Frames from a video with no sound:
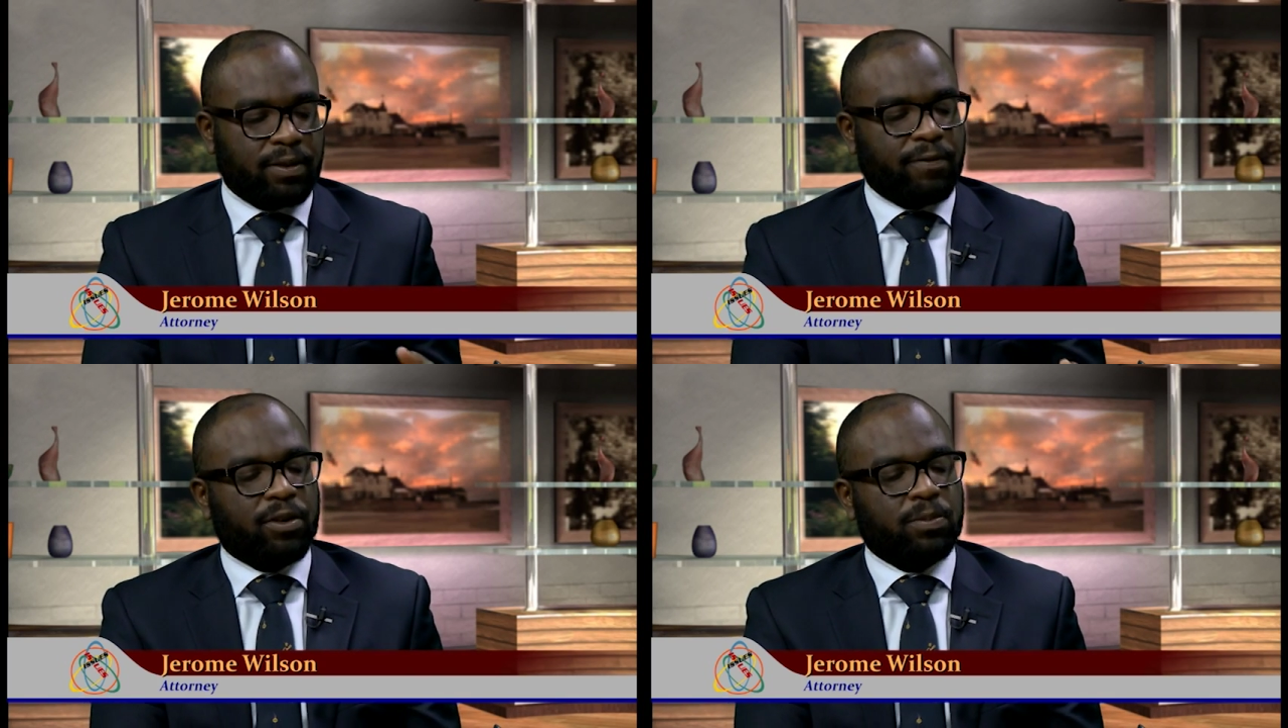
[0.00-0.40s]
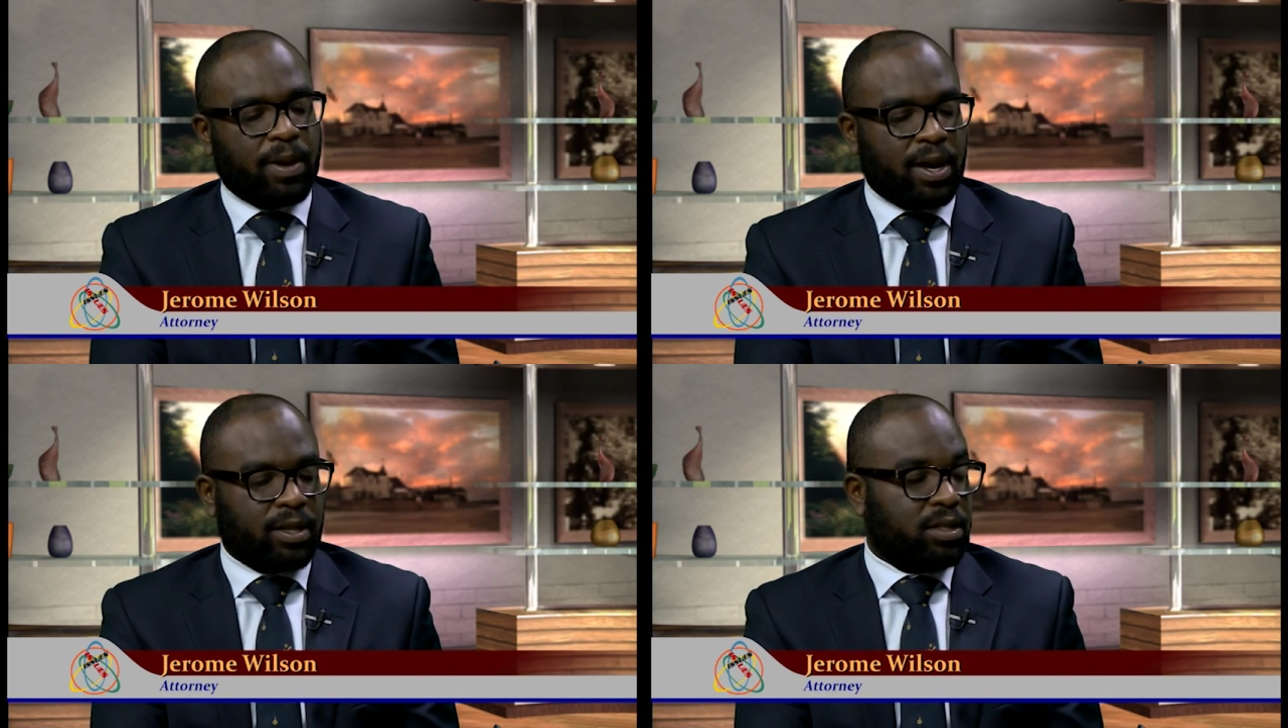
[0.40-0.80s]
The first
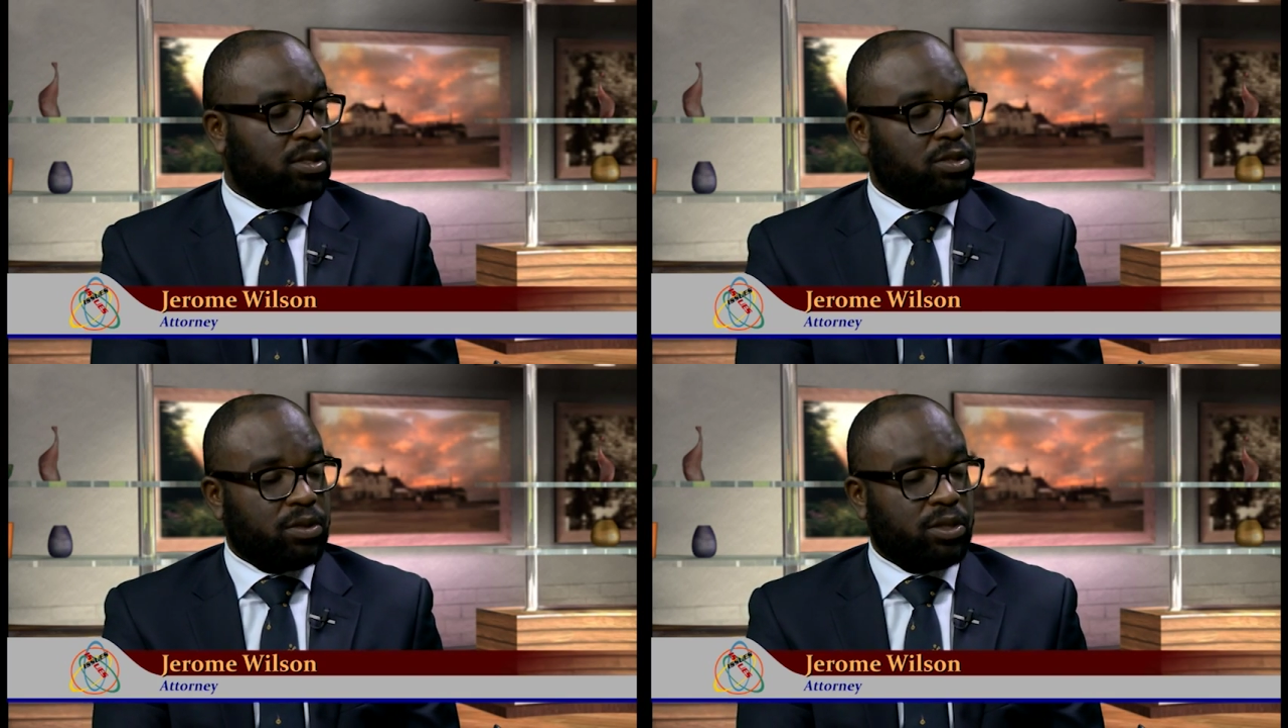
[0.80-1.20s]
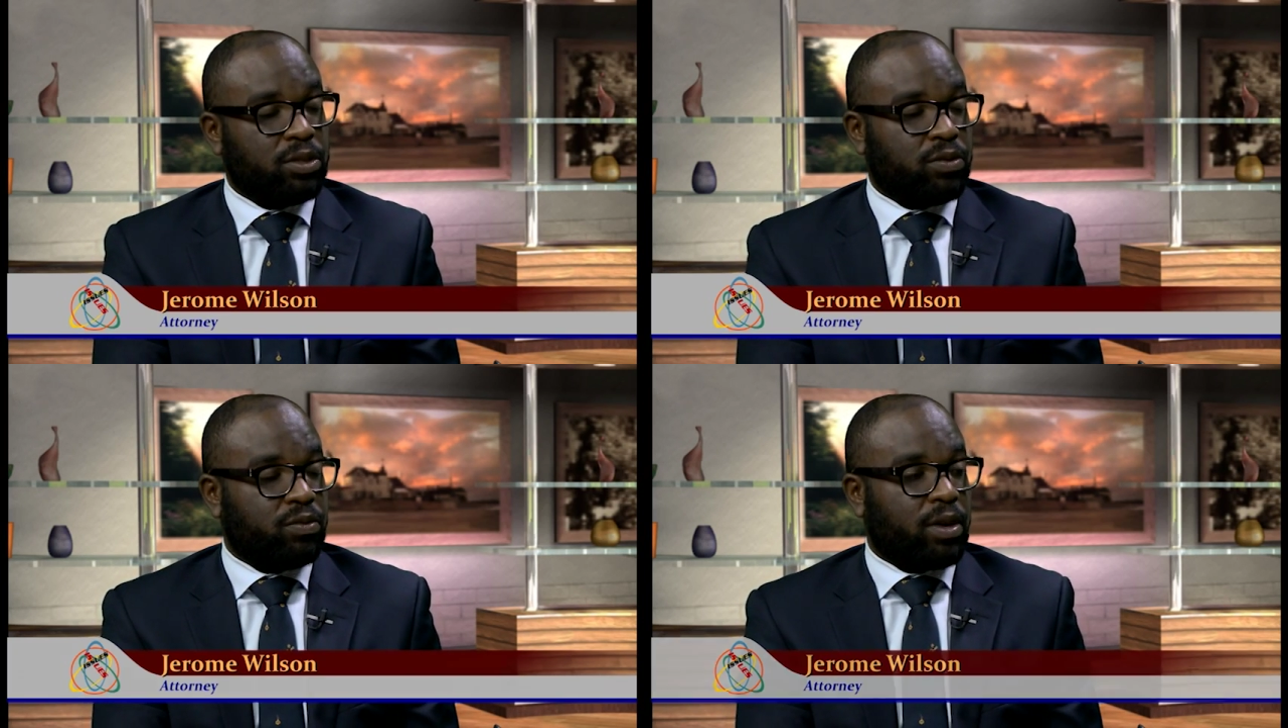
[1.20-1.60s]
path is a
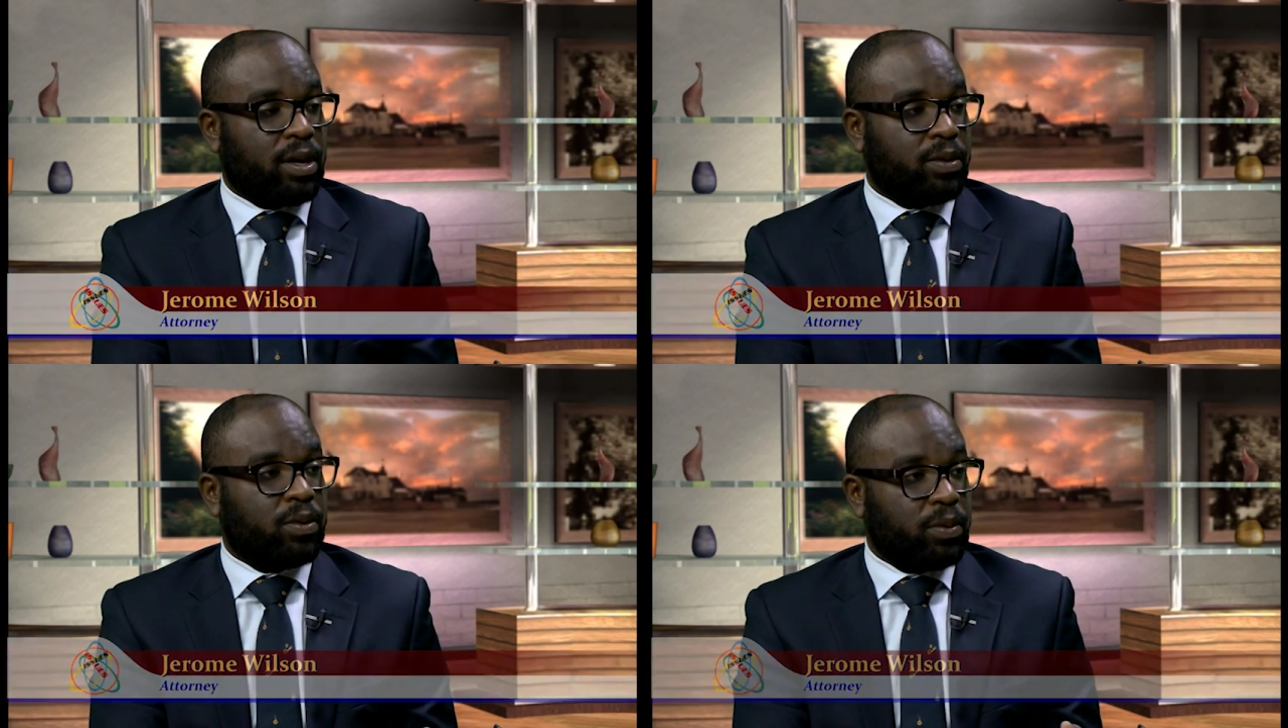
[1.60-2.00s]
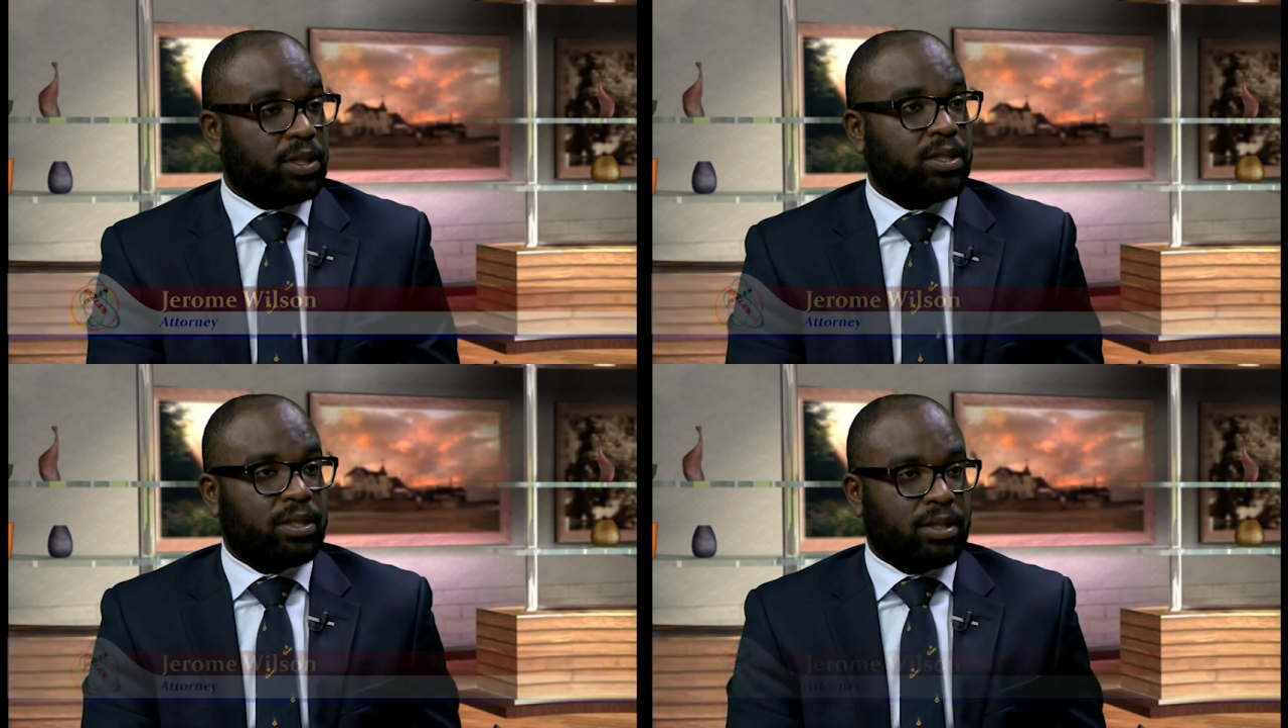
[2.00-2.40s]
traditional route,
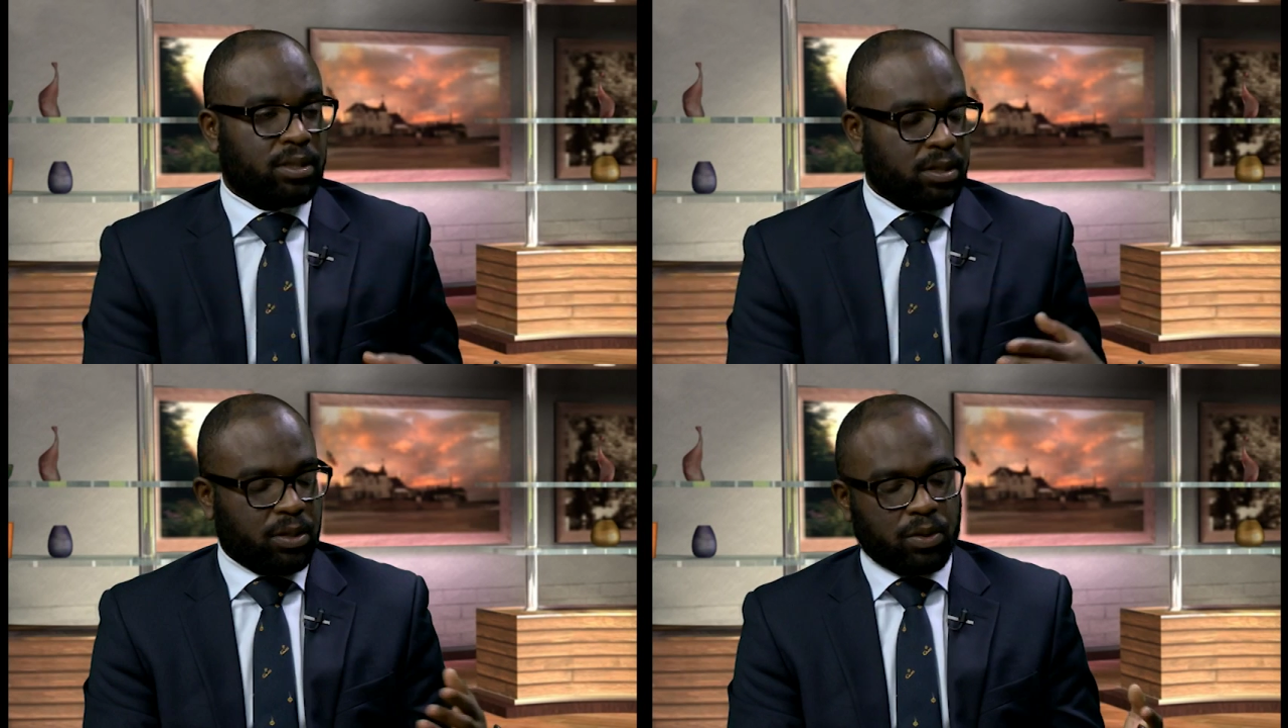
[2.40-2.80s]
which